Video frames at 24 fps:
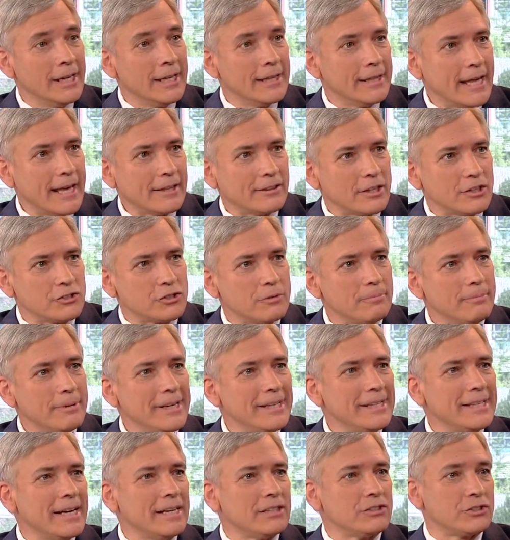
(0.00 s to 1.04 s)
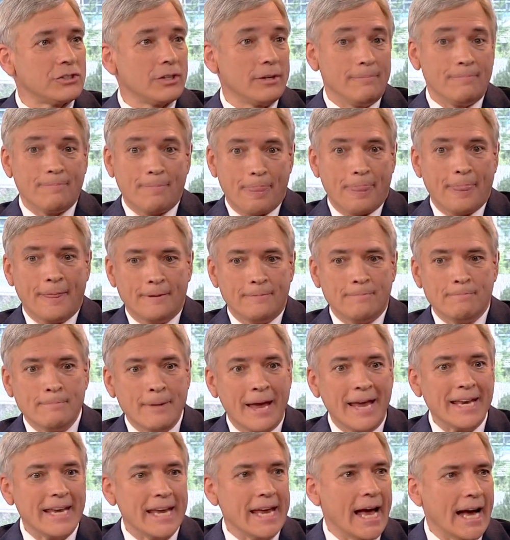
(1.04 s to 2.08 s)
That doesn't mean that some
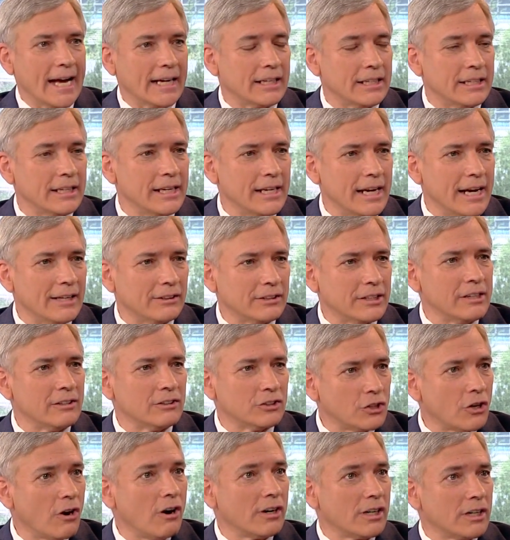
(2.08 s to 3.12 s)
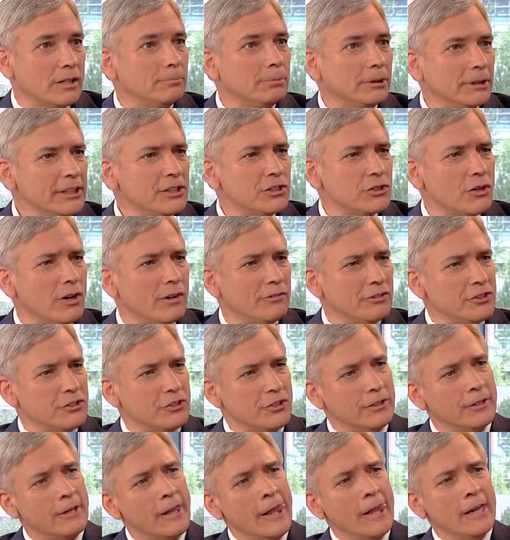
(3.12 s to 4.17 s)
maniac can get out there and target a police officer.